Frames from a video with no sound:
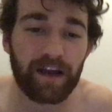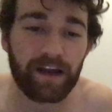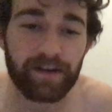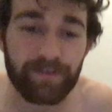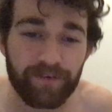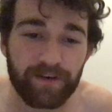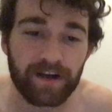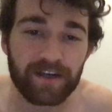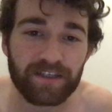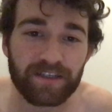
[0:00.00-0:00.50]
I
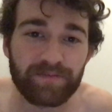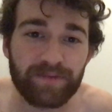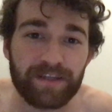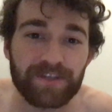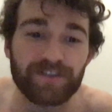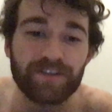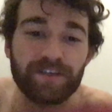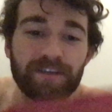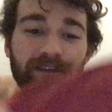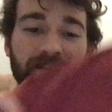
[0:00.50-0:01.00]
forgot to
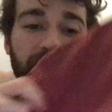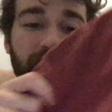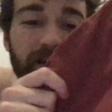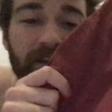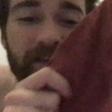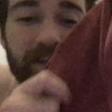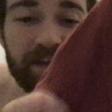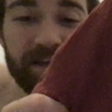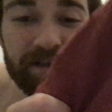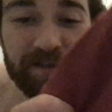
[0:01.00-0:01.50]
mention
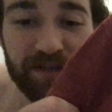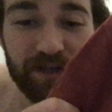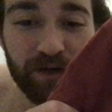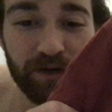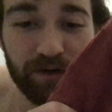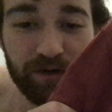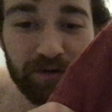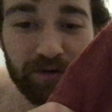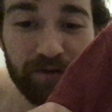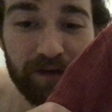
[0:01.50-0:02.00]
these
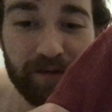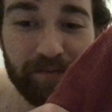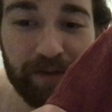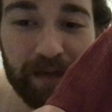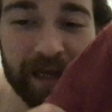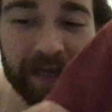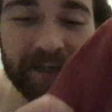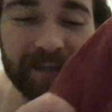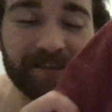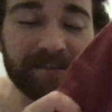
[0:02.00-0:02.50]
corduroy
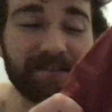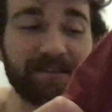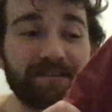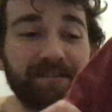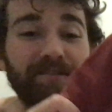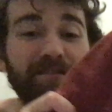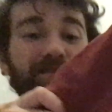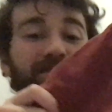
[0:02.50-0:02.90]
pants.